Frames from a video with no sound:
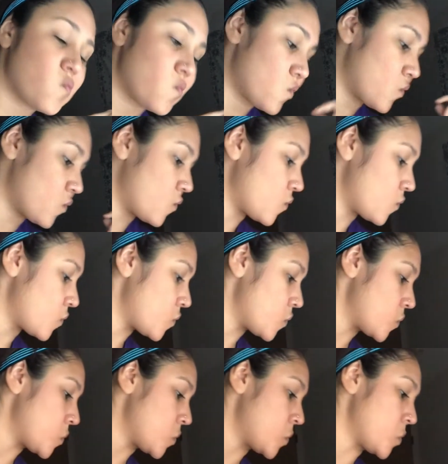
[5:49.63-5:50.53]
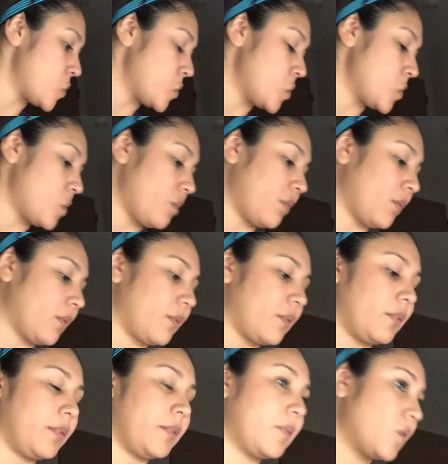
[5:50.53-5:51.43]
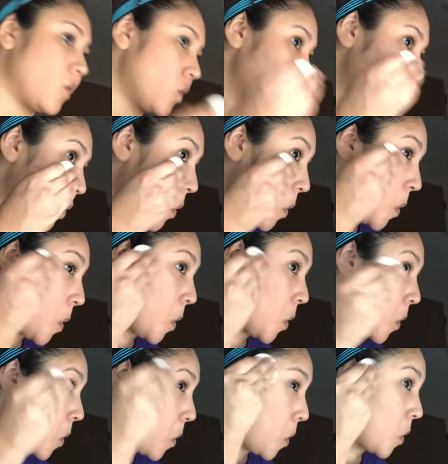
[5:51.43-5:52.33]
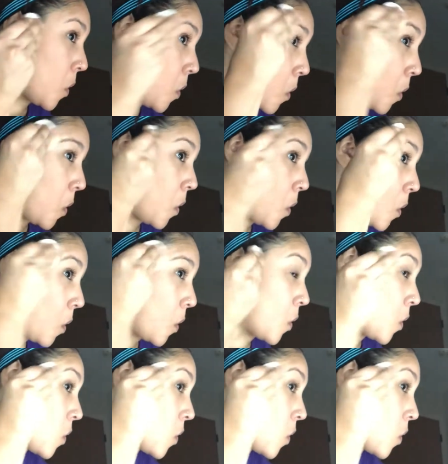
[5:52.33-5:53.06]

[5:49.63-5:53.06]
Okay, so after you do your foundation, you're supposed to put setting spray.